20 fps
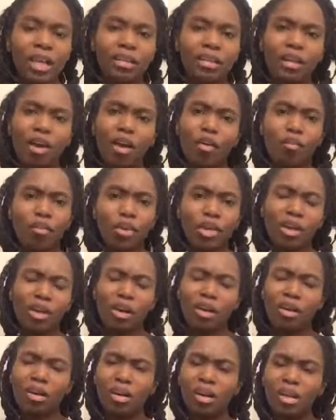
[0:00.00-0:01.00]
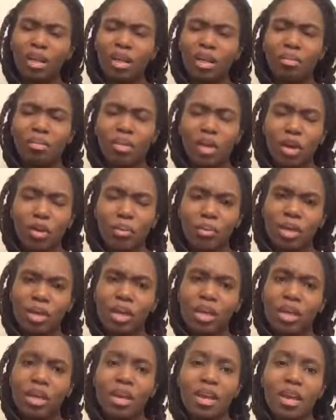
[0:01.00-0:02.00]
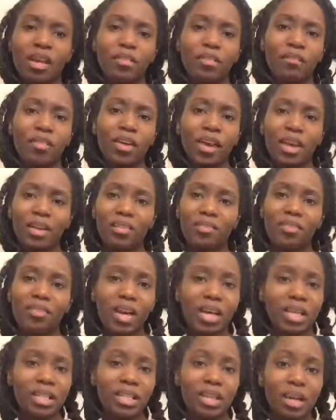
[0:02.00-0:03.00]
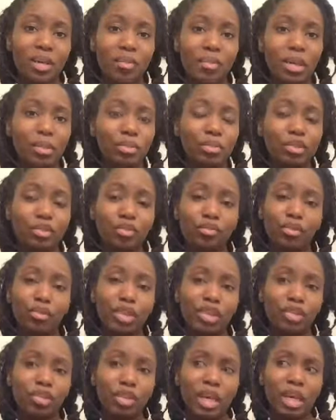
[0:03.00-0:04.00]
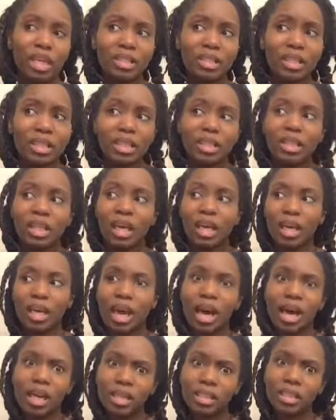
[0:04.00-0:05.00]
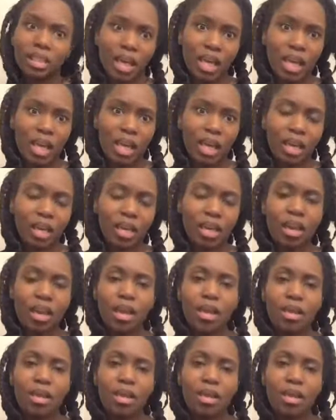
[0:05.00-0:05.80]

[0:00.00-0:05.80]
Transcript: I love when y'all email me for advice and I'm able to reach you guys, because, like I say,